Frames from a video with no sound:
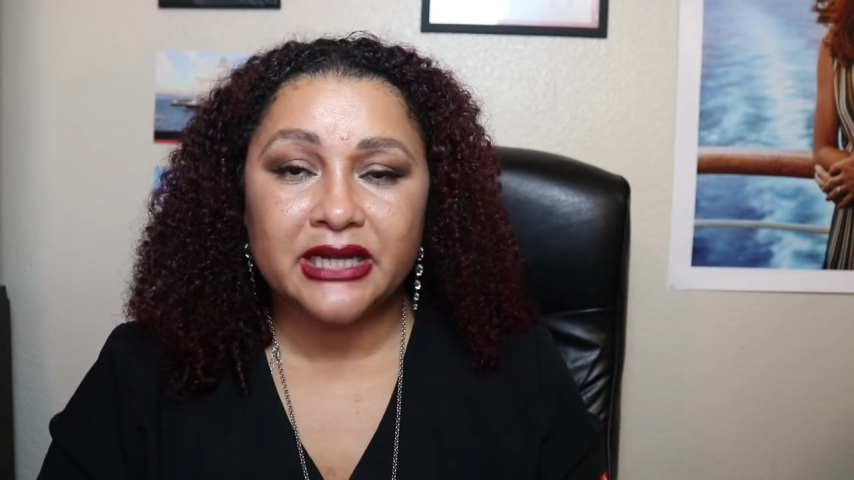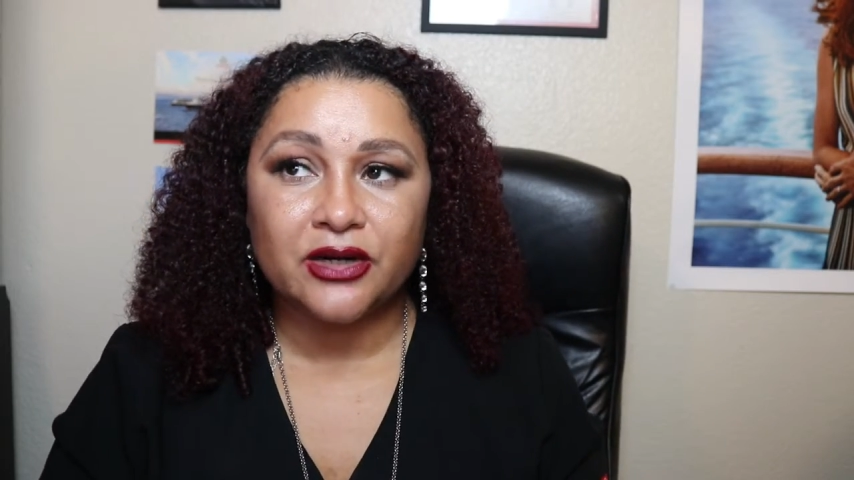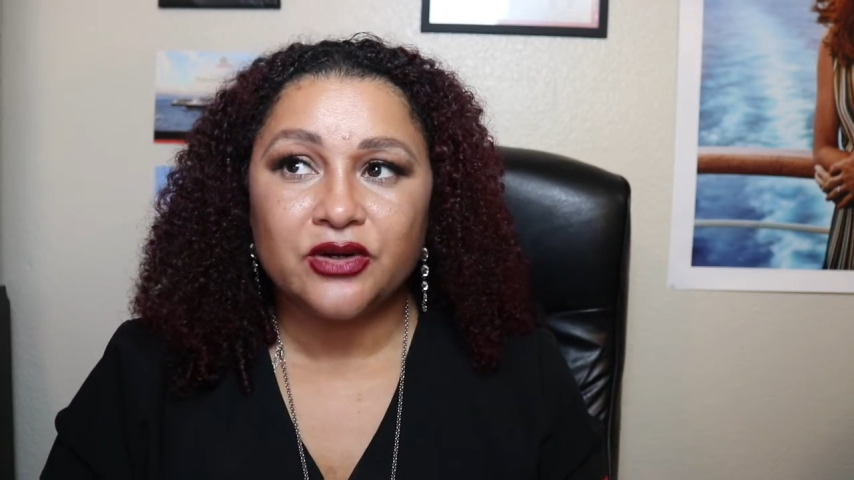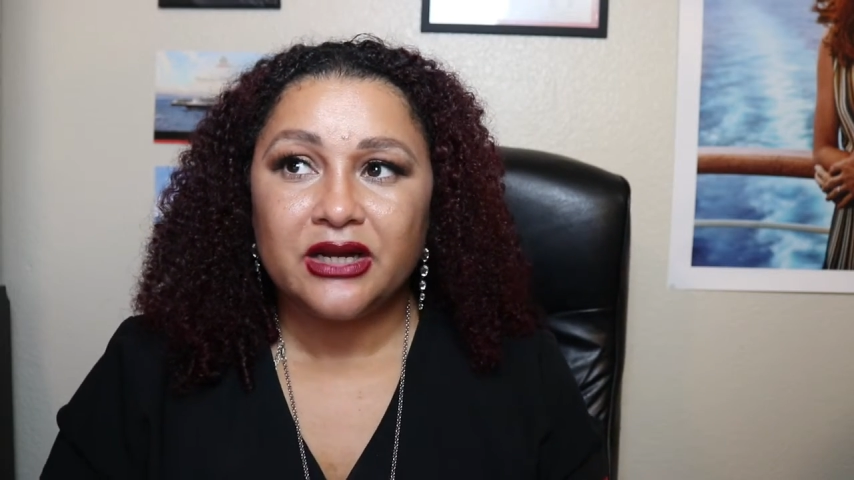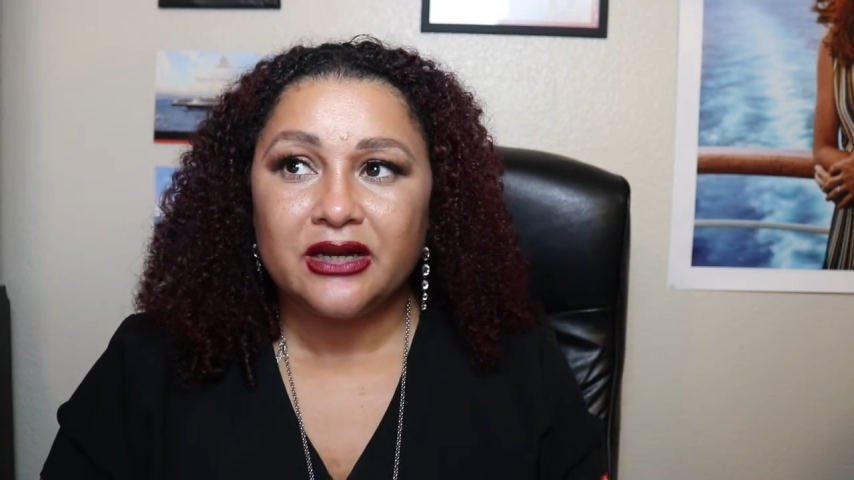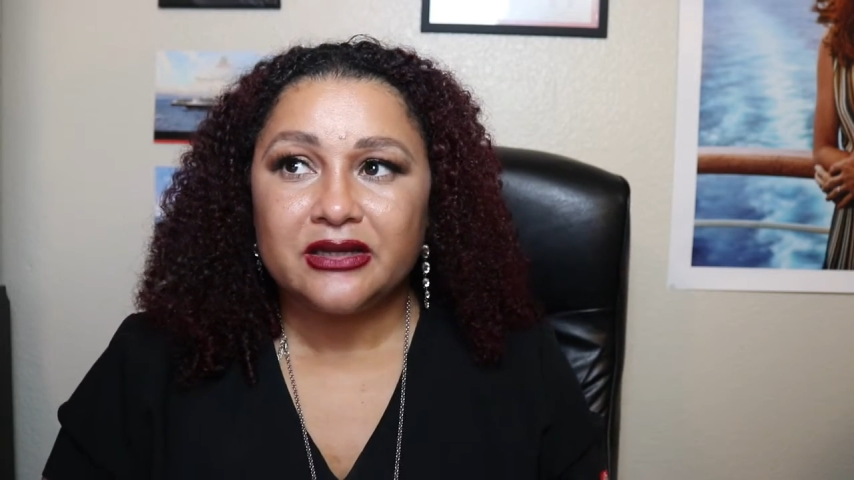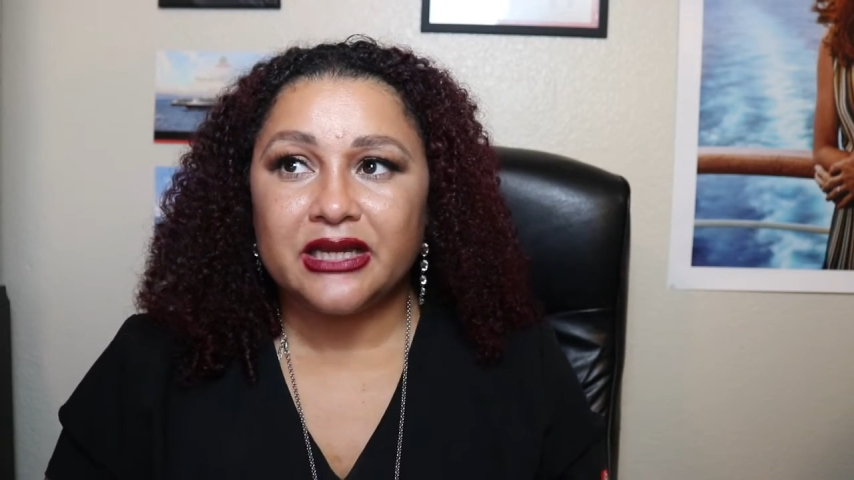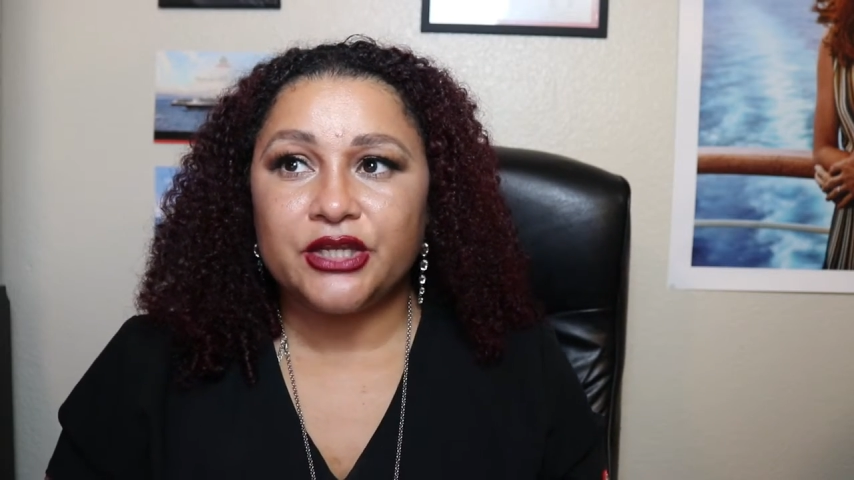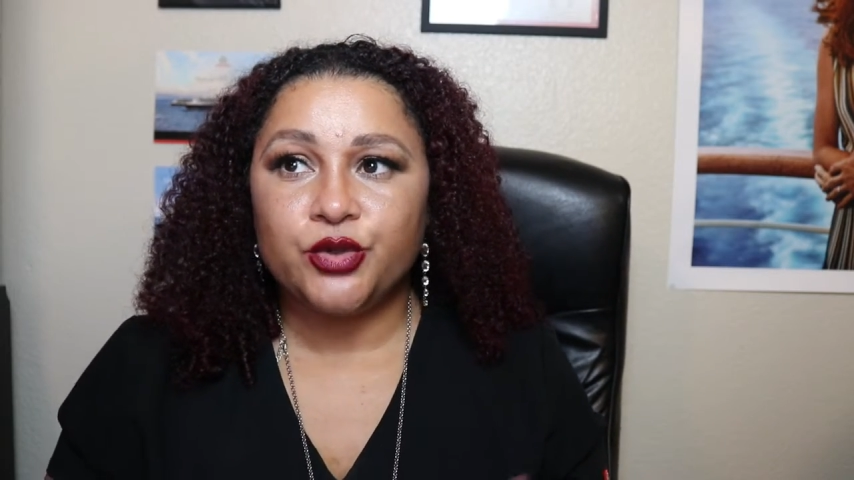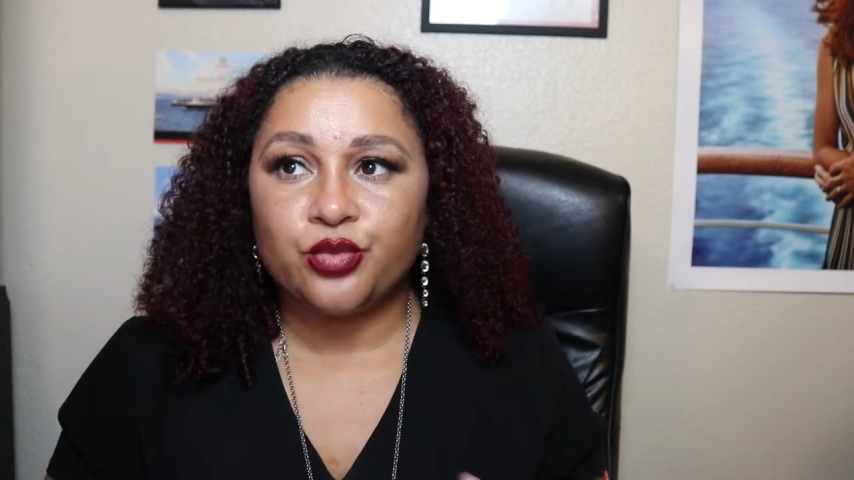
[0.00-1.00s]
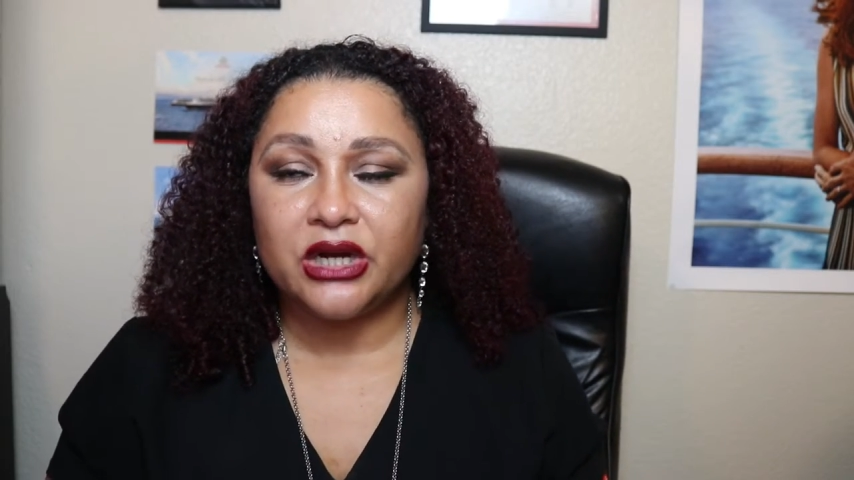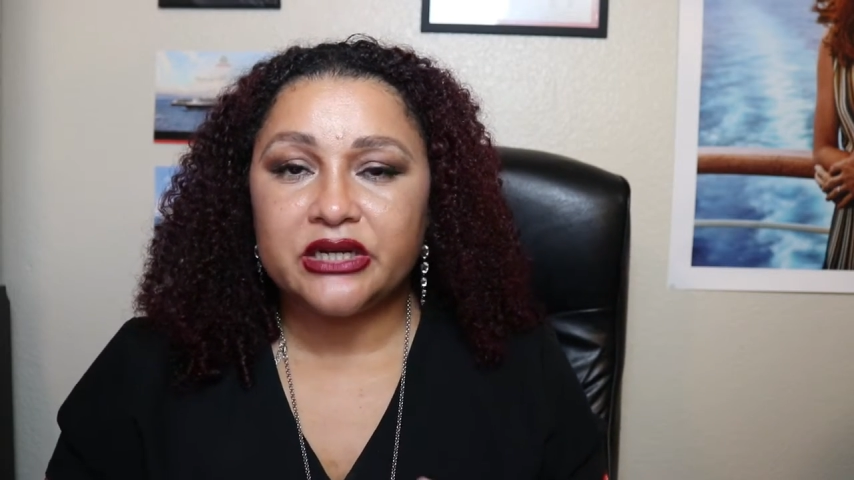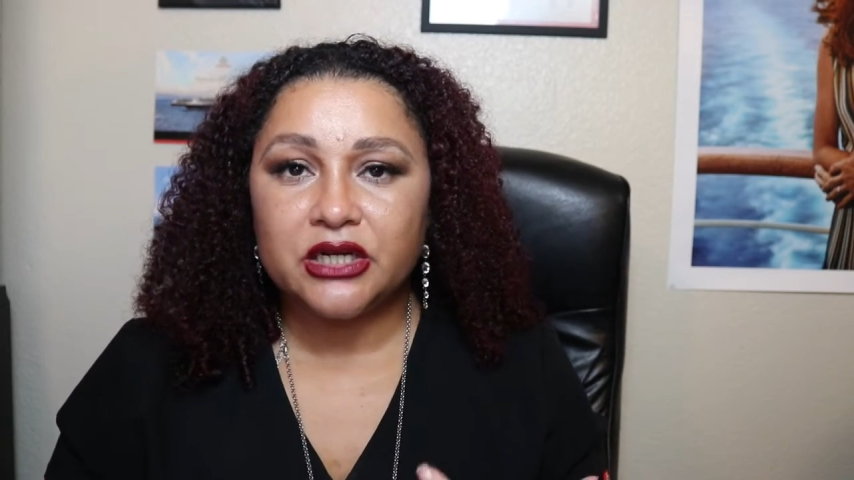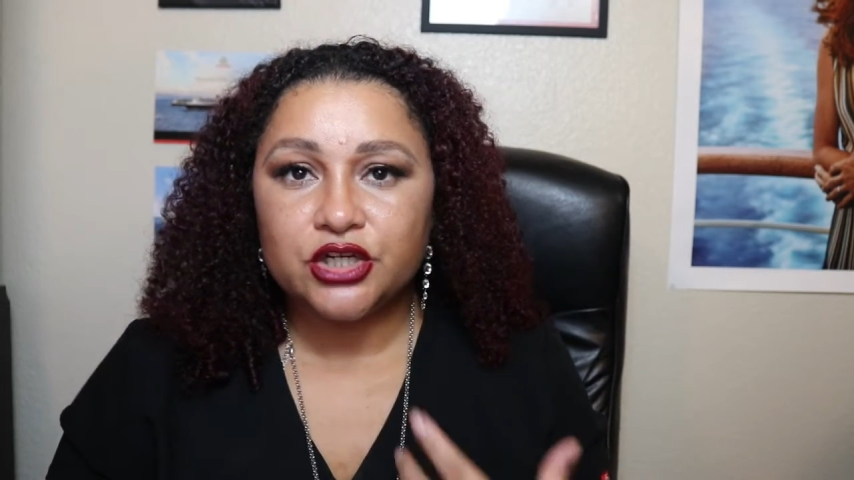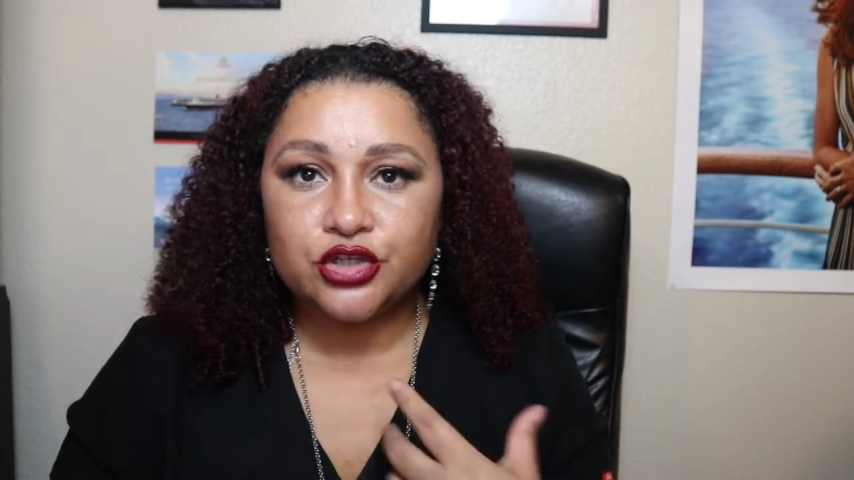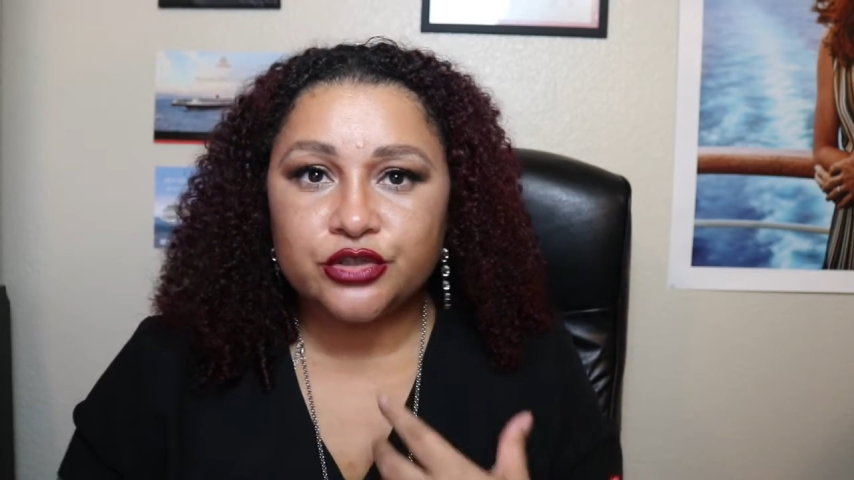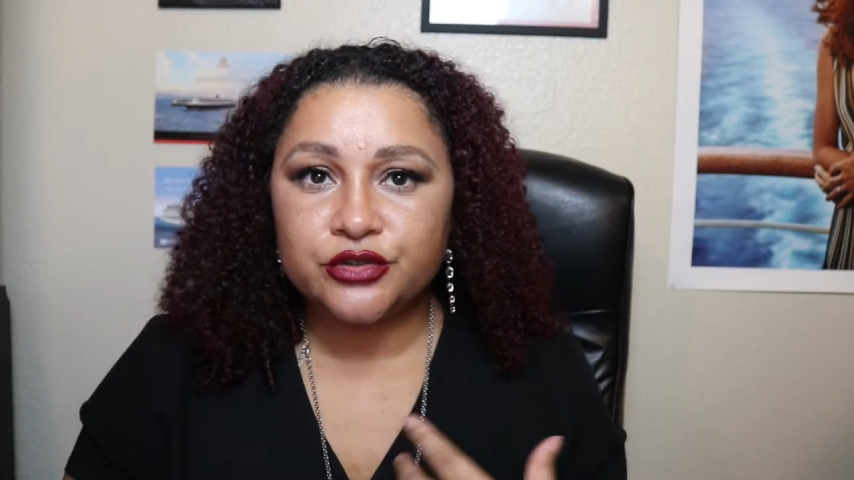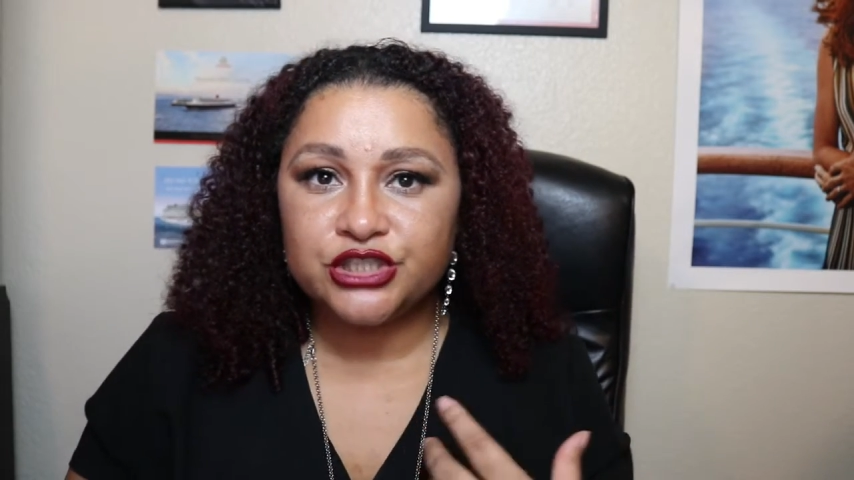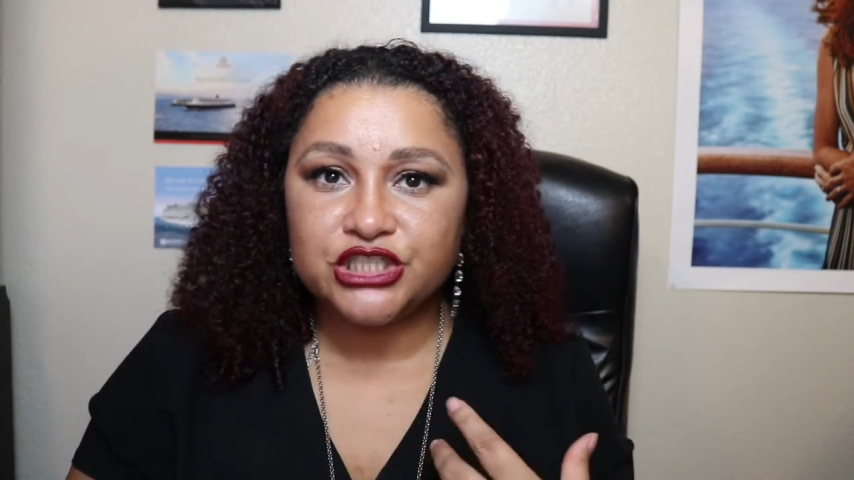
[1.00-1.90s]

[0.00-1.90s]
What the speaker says: Now, can you run a cruise